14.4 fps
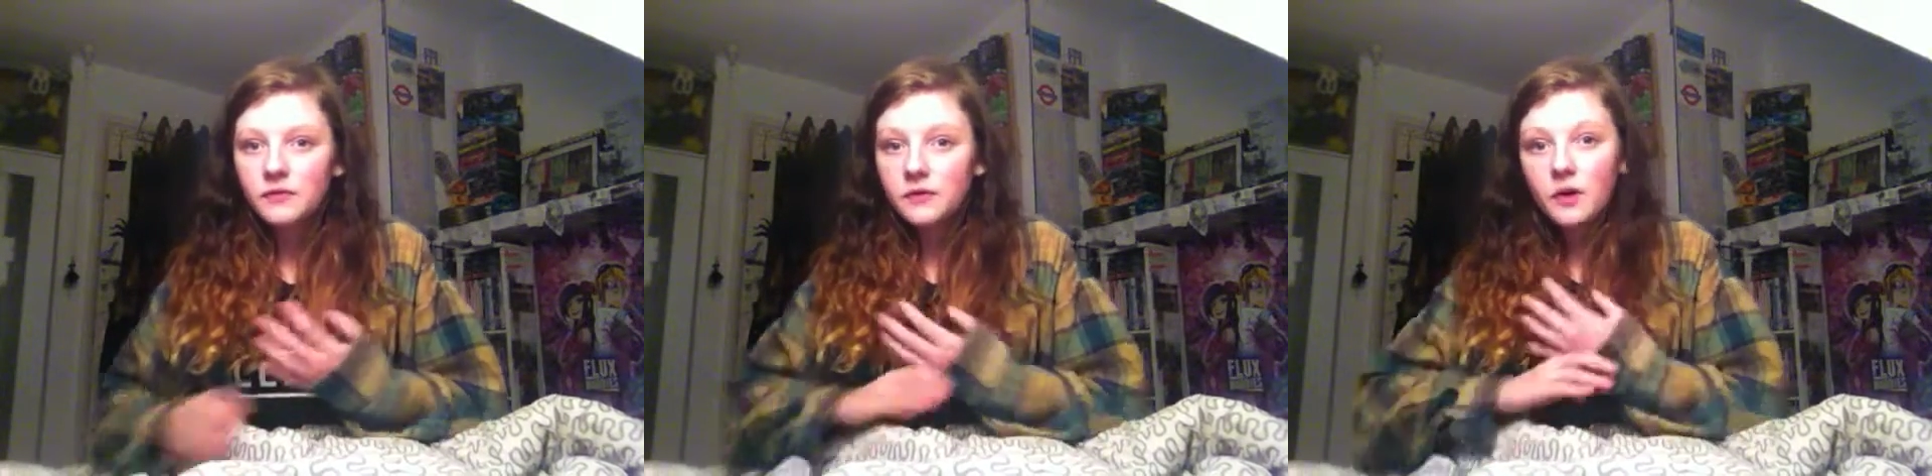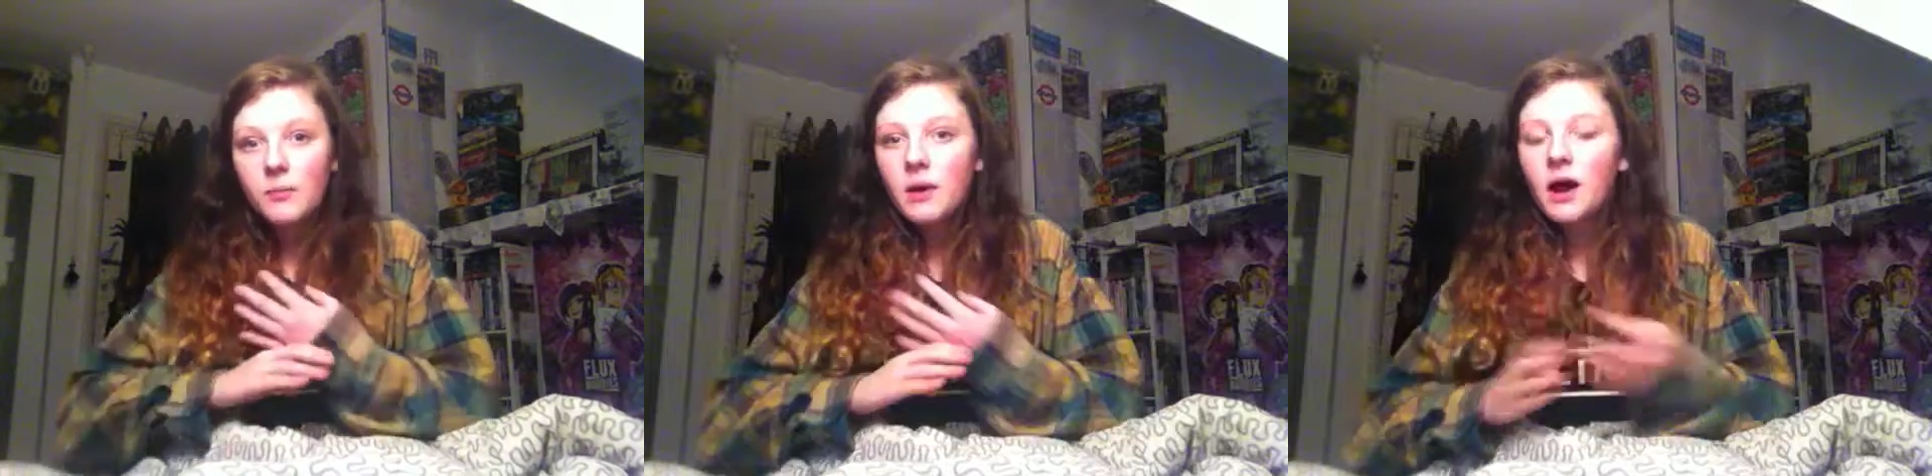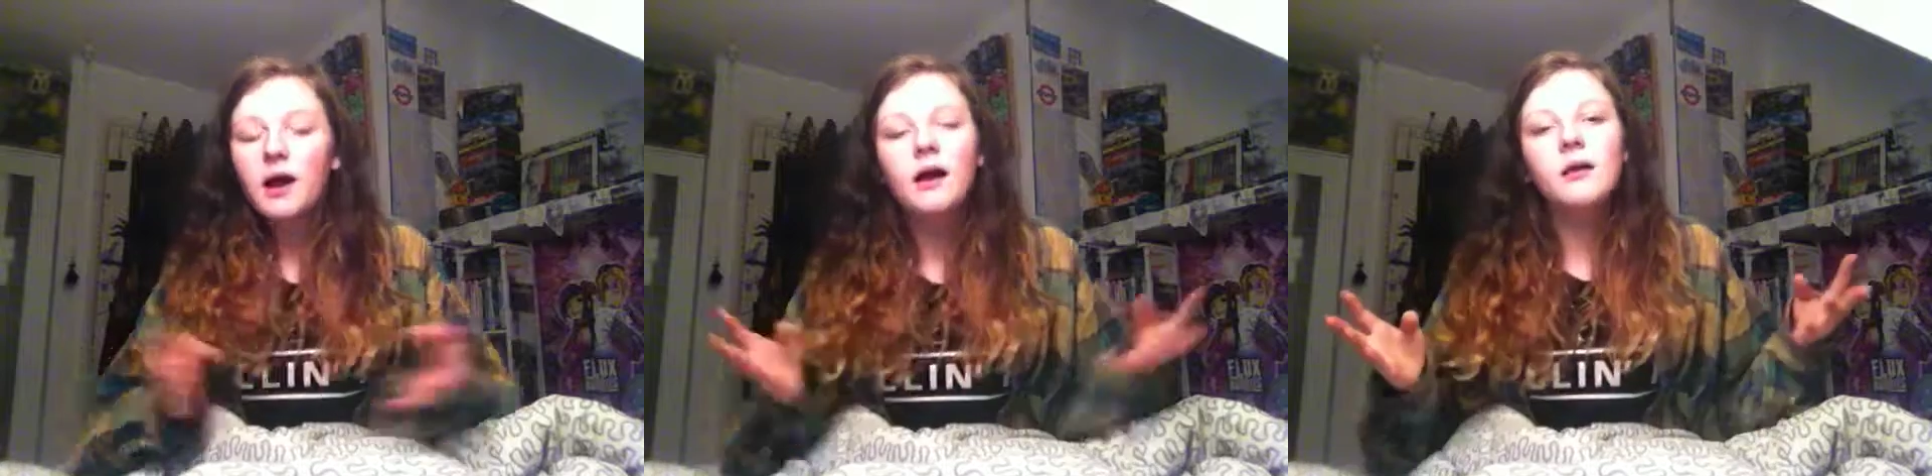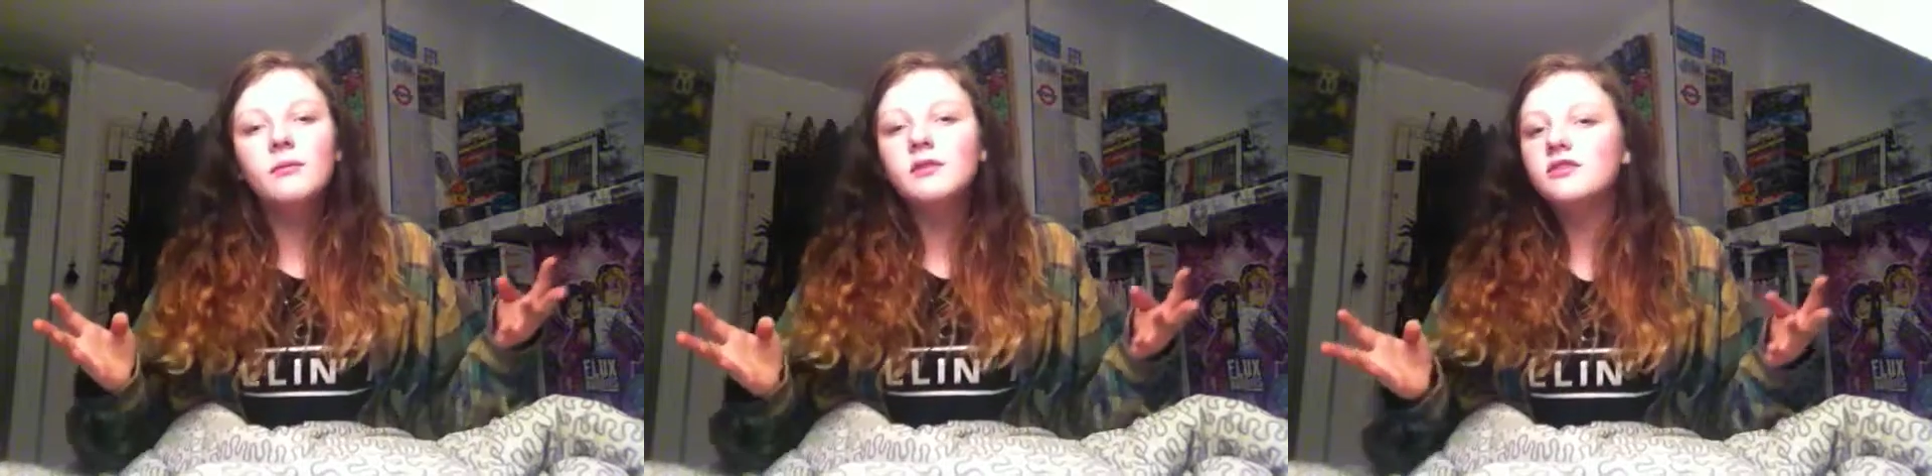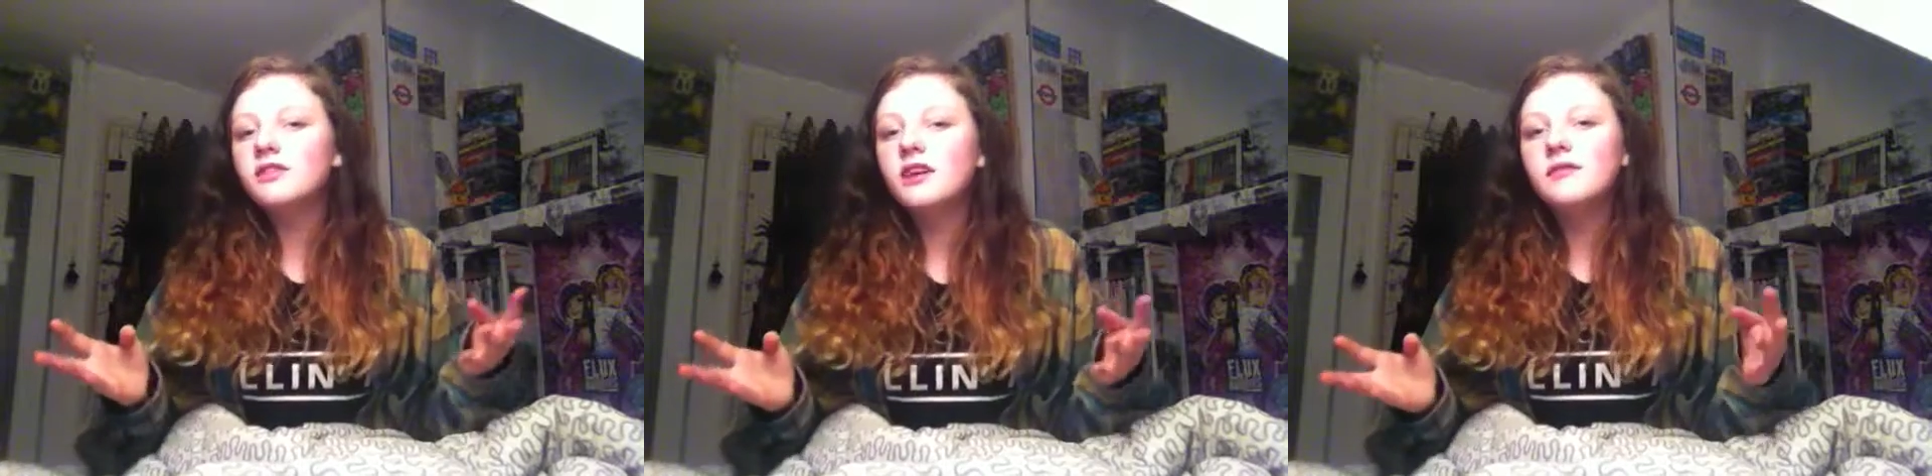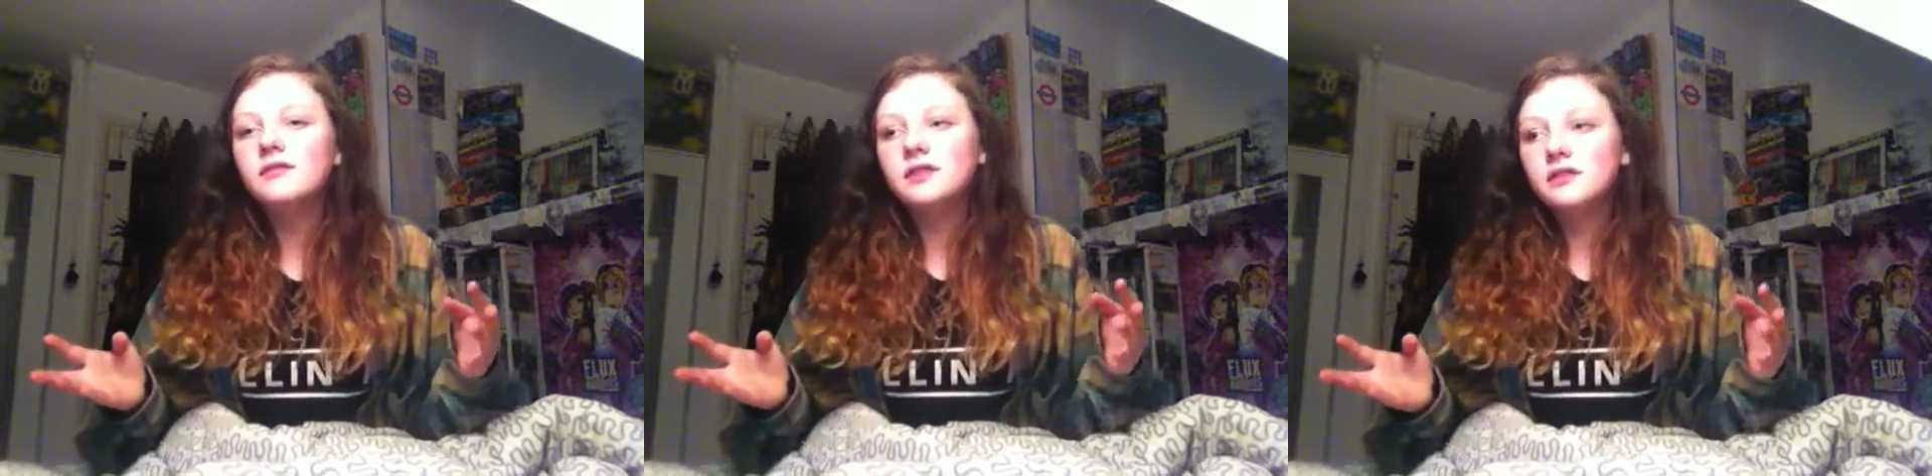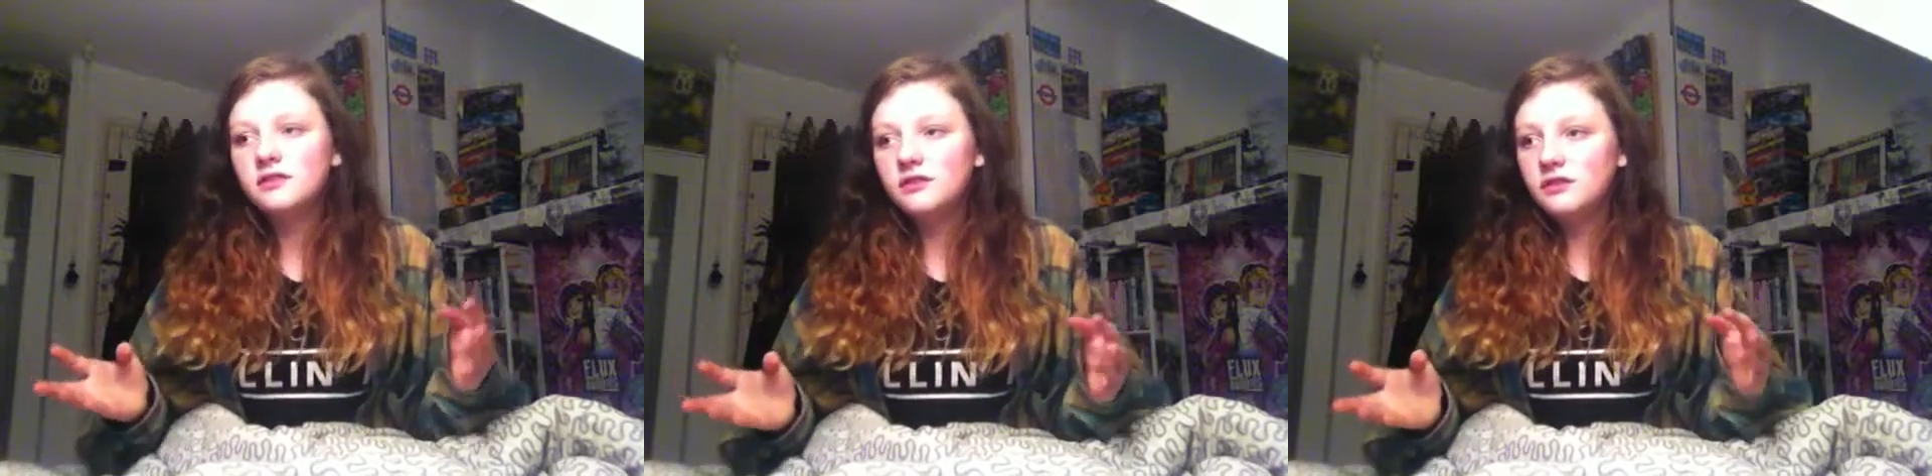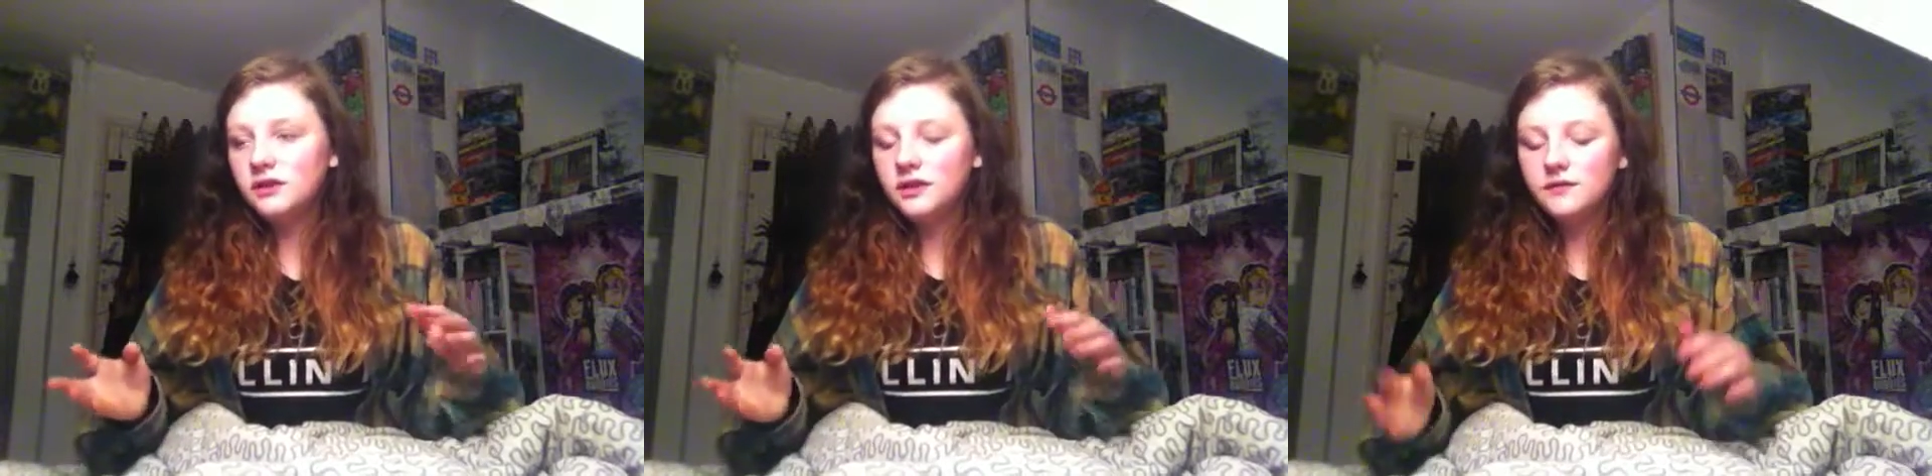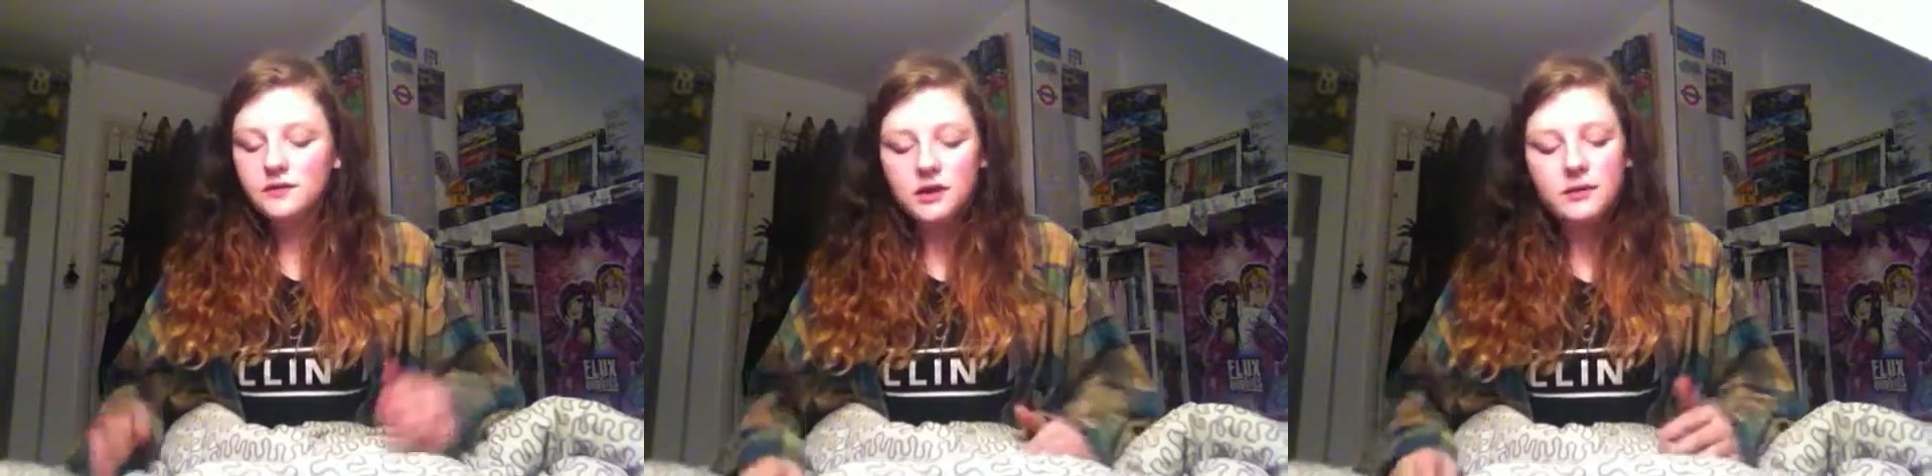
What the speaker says: no matter how much evidence you give,